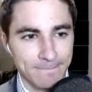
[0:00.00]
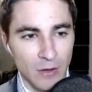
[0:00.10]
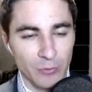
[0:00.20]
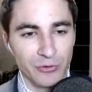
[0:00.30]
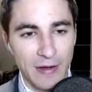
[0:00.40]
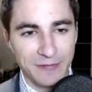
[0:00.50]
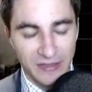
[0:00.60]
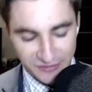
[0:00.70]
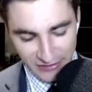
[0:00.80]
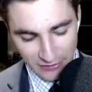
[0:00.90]
We do have the
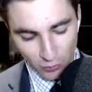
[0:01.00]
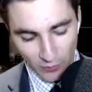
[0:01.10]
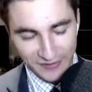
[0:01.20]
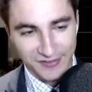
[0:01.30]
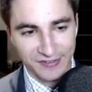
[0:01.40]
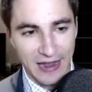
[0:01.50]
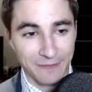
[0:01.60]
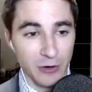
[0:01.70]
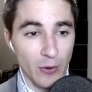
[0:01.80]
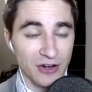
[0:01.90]
Sanguesi
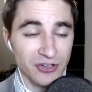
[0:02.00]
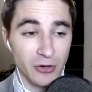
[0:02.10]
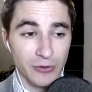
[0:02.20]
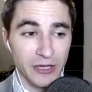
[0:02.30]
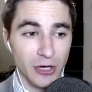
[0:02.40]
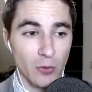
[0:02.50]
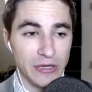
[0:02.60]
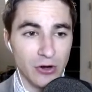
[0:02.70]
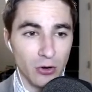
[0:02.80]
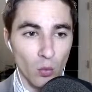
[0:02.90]
staff here. We're actually only going to go
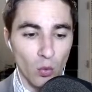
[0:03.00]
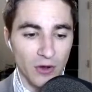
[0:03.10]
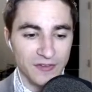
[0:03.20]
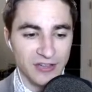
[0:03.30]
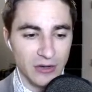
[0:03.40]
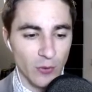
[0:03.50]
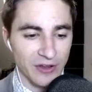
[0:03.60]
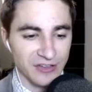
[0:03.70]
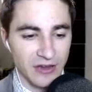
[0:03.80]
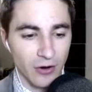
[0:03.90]
in on one
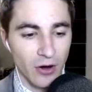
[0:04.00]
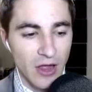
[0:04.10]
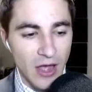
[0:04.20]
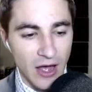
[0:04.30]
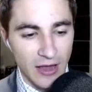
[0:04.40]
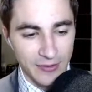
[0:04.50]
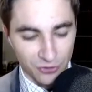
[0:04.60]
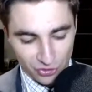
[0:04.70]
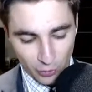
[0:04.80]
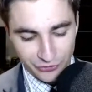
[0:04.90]
Sanguesi here in the
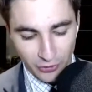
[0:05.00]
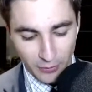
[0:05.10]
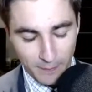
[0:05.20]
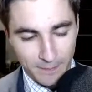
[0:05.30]
short term.